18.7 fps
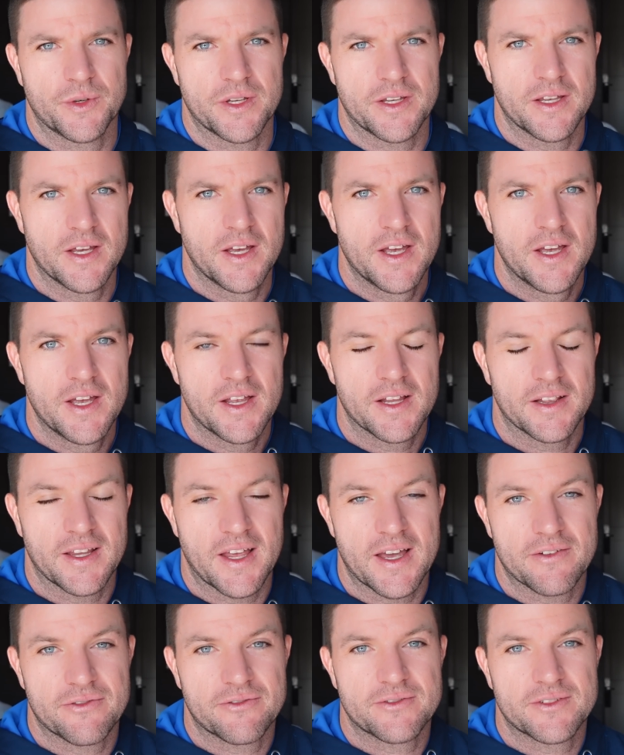We
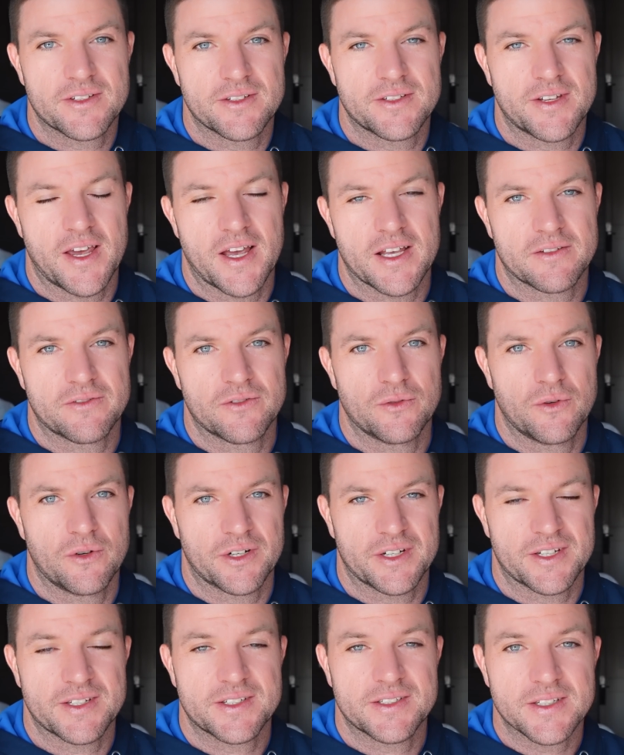left Townsville
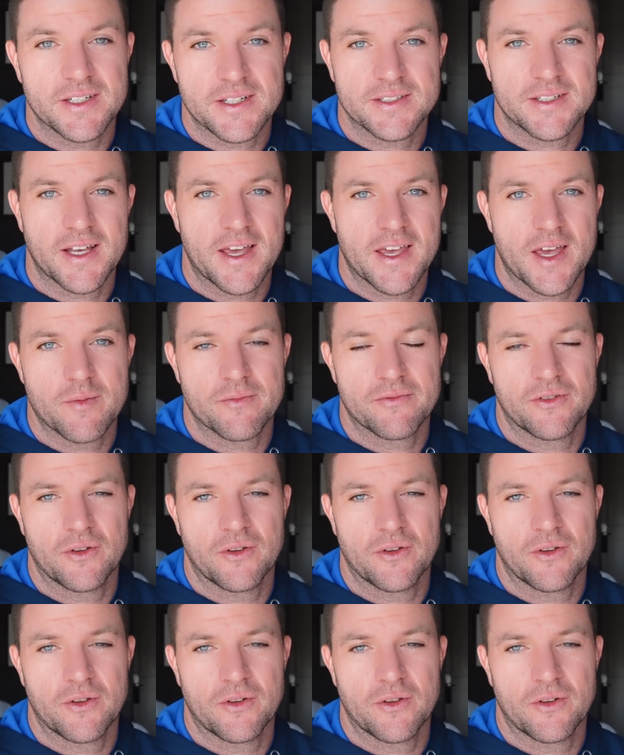on a 6 a.m.